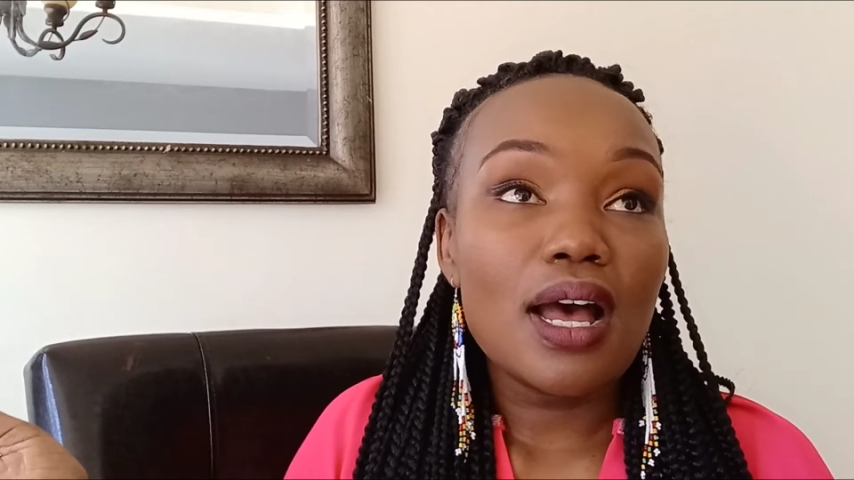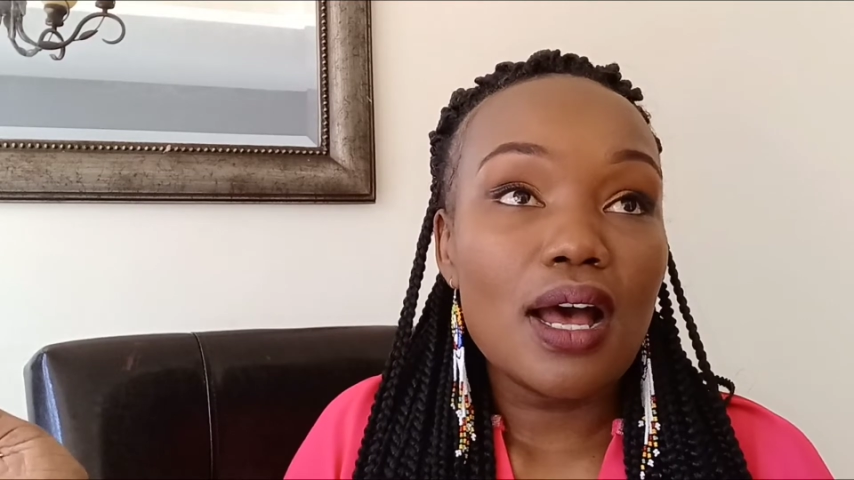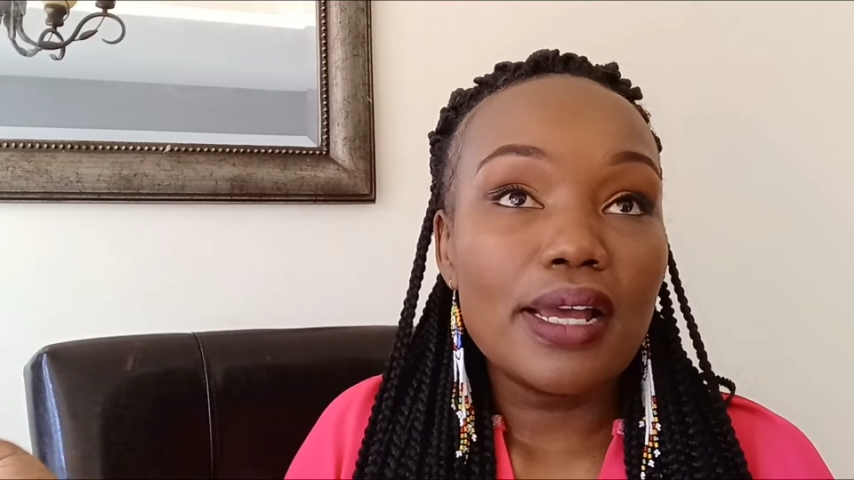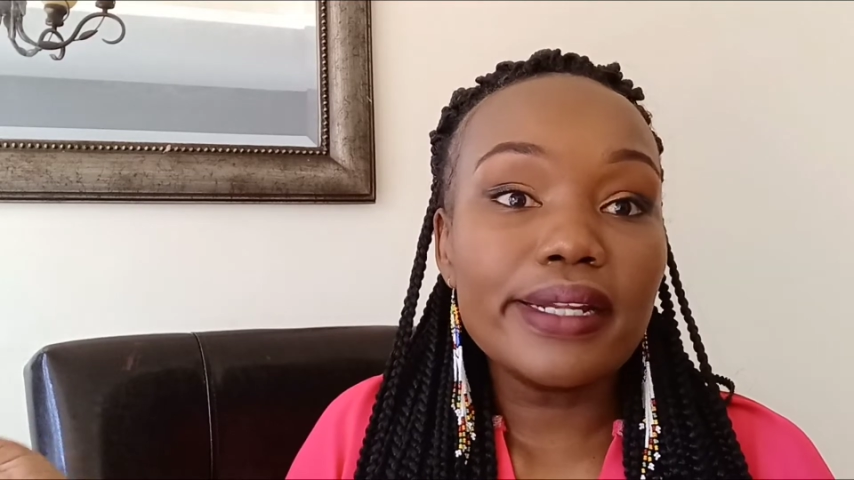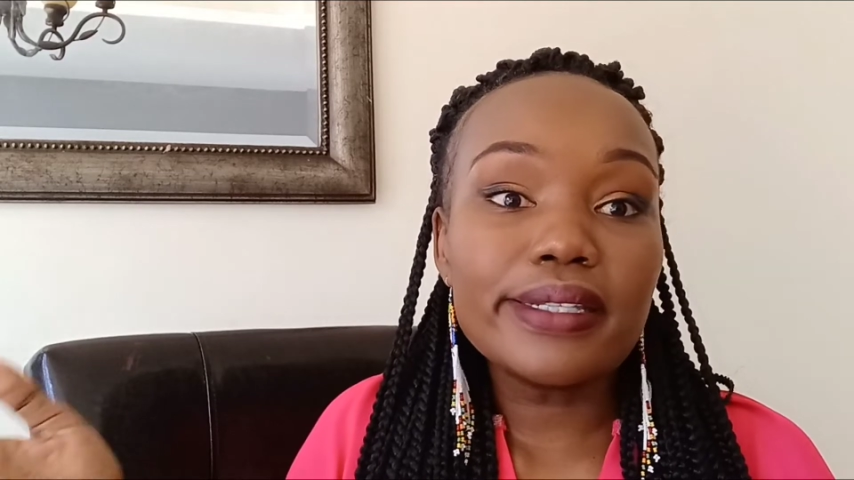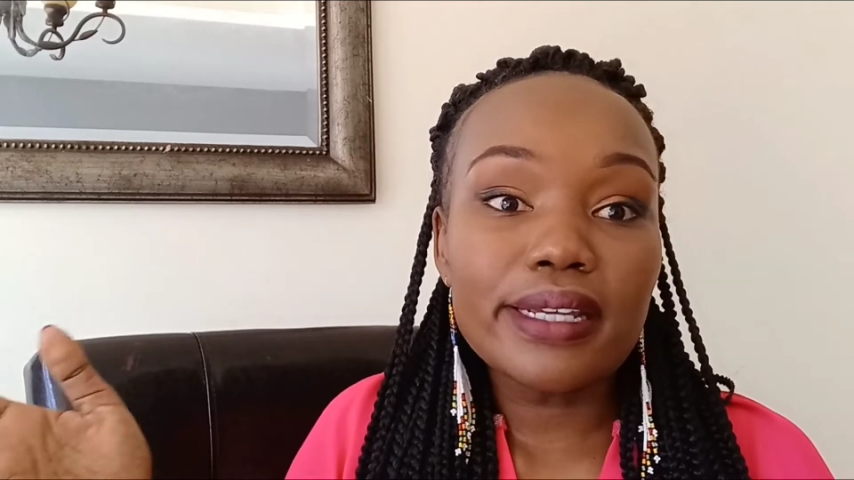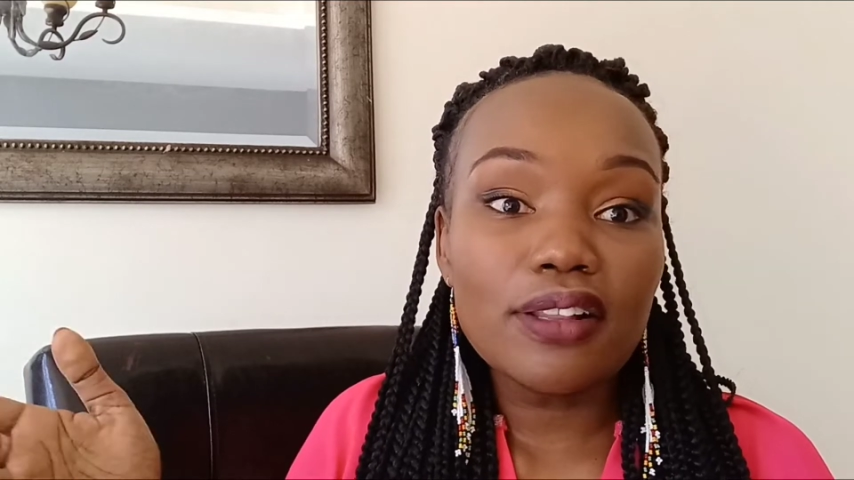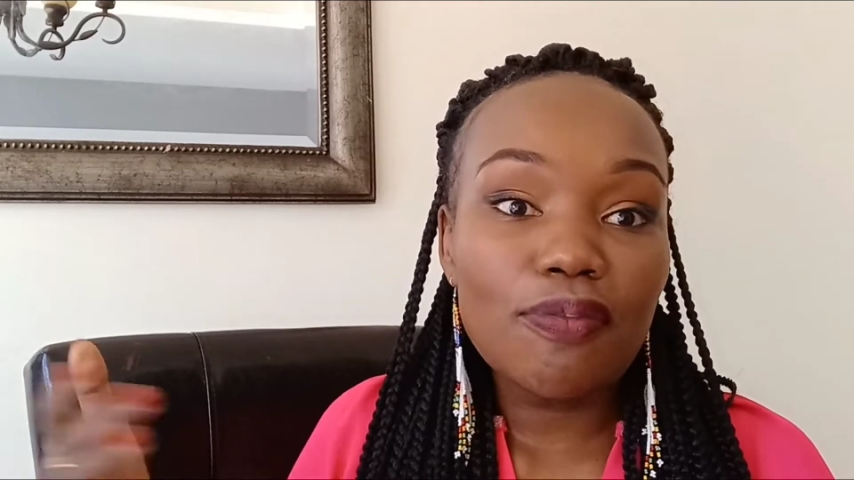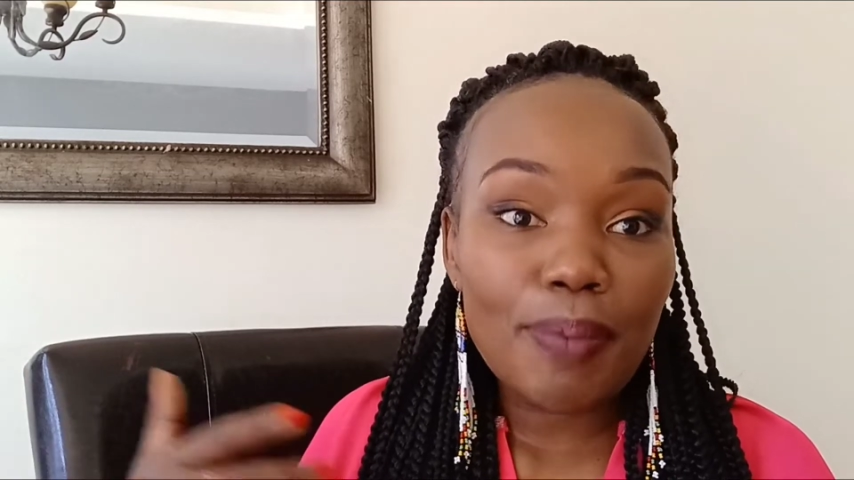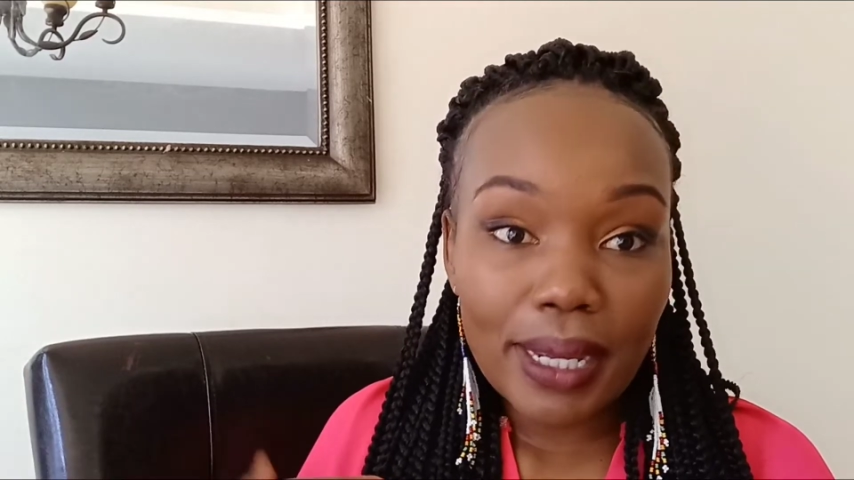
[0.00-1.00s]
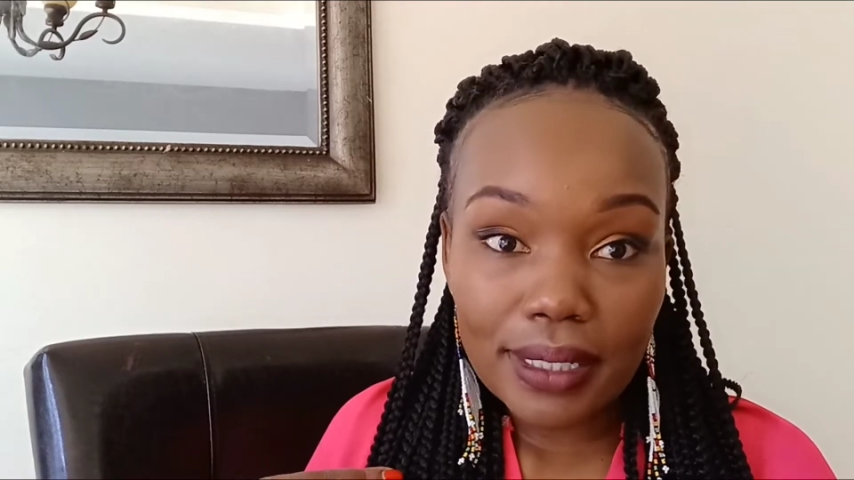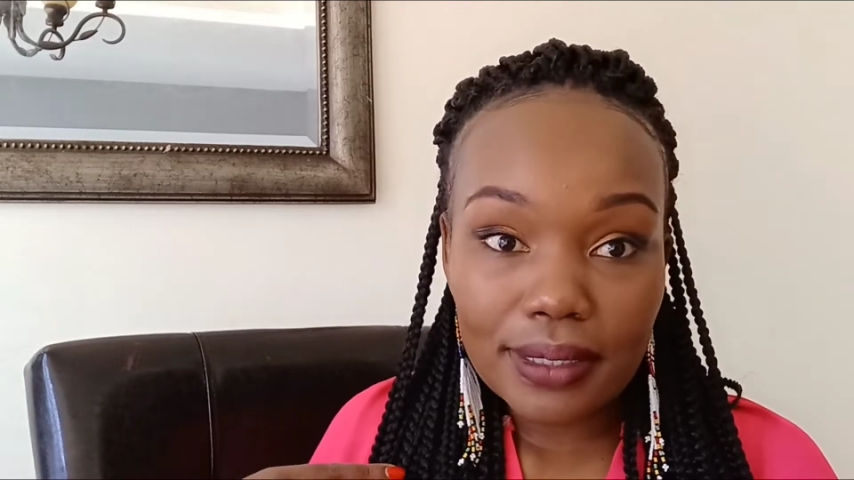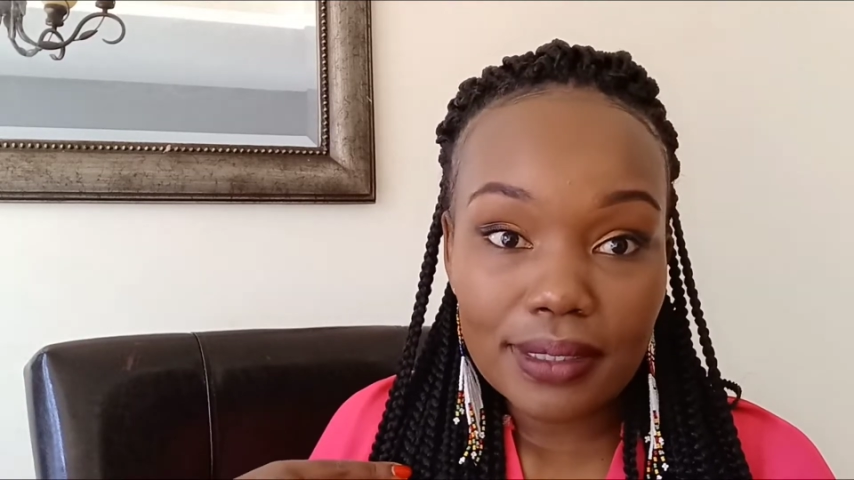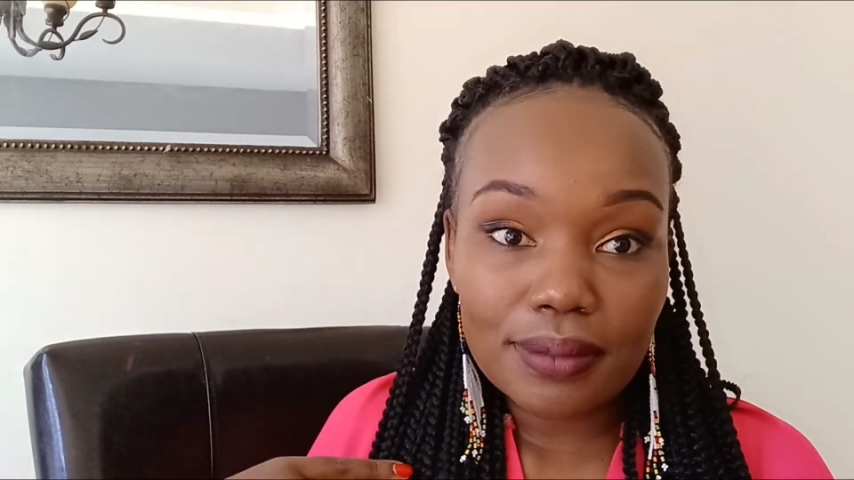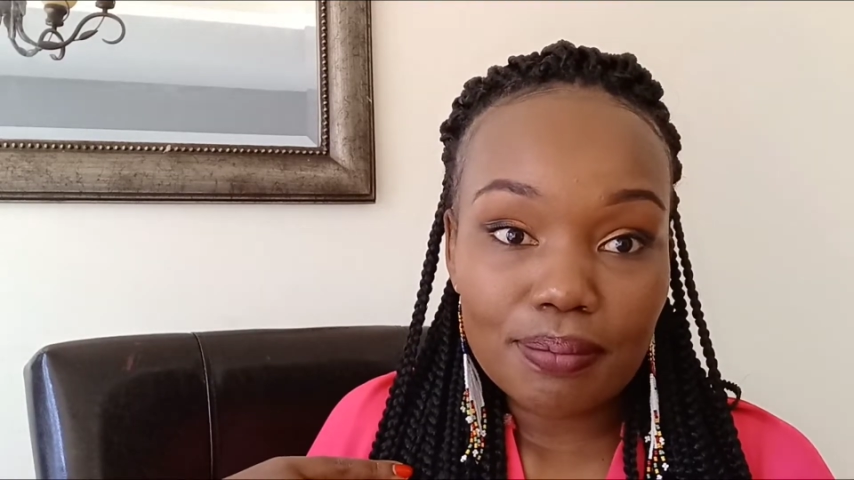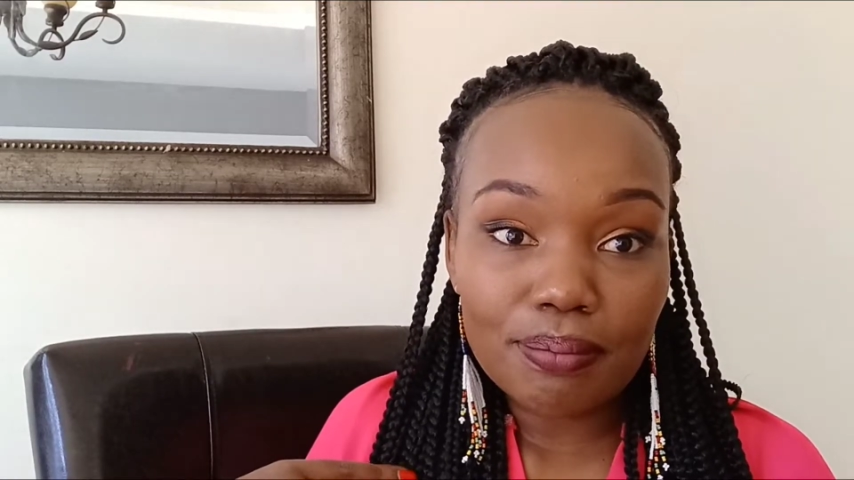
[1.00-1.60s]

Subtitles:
It's self-paced.